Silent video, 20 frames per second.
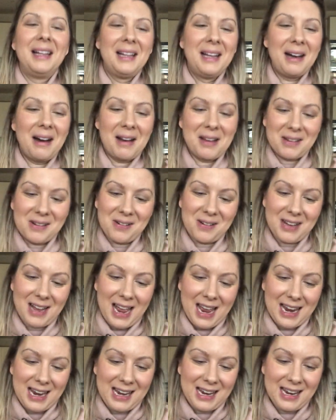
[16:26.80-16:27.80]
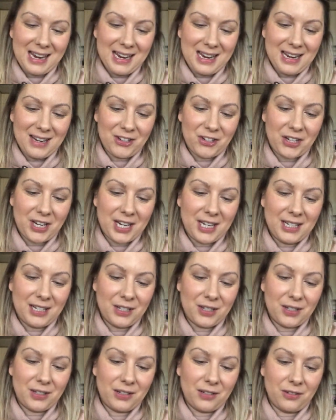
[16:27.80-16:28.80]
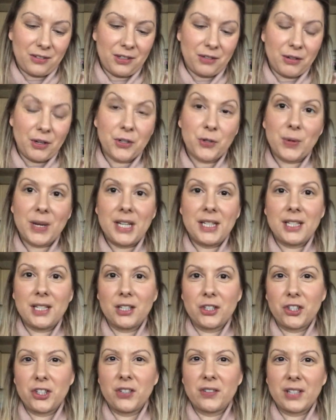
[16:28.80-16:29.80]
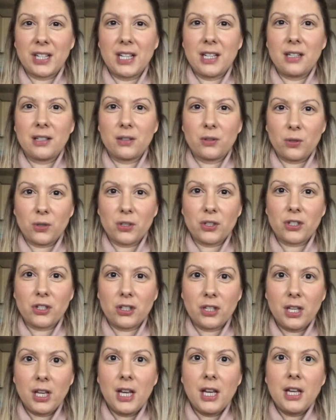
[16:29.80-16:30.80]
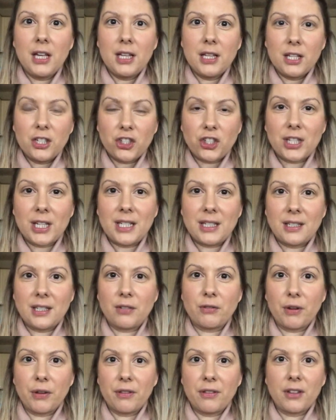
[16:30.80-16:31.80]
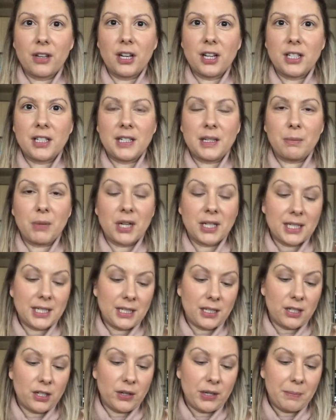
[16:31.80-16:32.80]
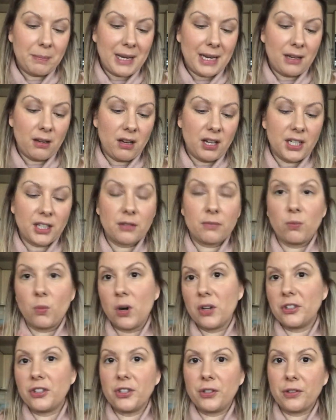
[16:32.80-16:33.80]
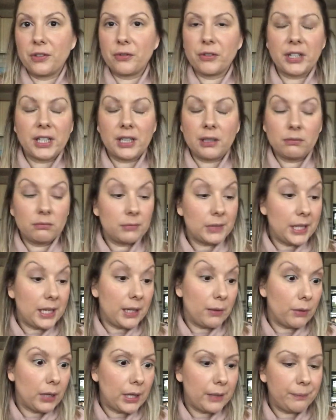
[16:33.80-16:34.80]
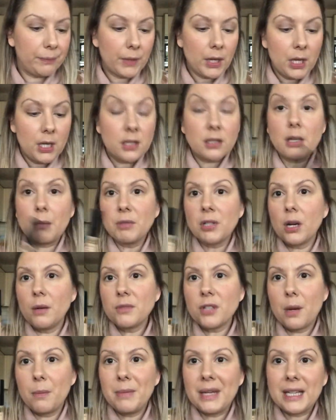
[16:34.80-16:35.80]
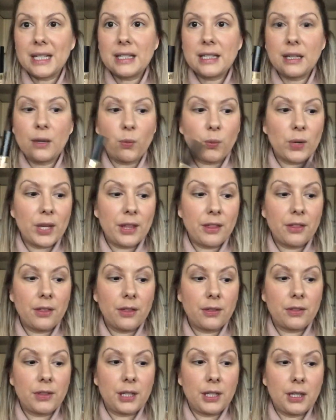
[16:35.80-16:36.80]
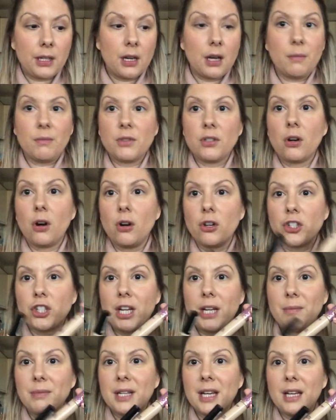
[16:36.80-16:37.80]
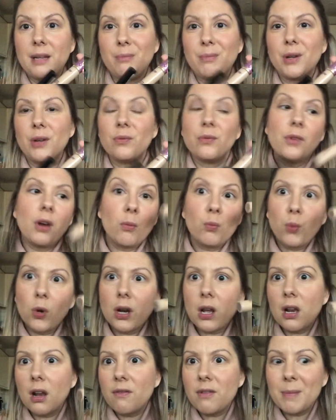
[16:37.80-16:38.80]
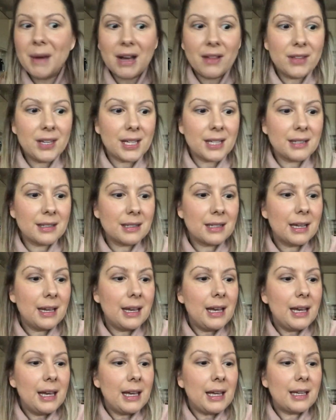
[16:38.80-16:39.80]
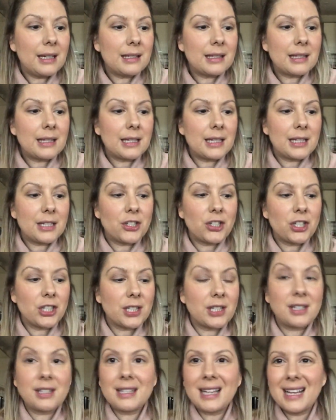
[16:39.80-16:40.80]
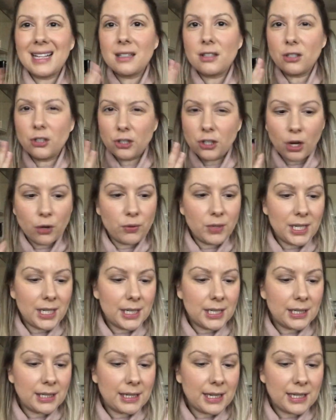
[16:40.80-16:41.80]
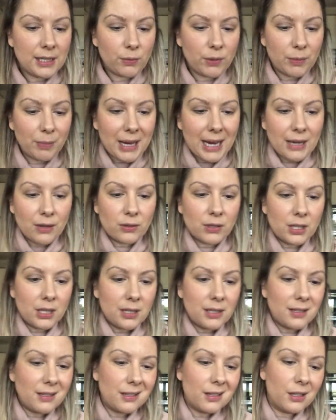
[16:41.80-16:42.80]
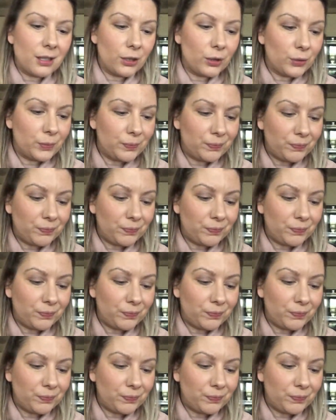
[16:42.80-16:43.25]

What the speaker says: I got a shade 020 and I should have got shade 030, but I didn't know it meant like 1, 2, 3. Anyway, sometimes I mix it with the Tarte Shape Tape. But what I love about this is that it just sets, you don't need to set it with powder. So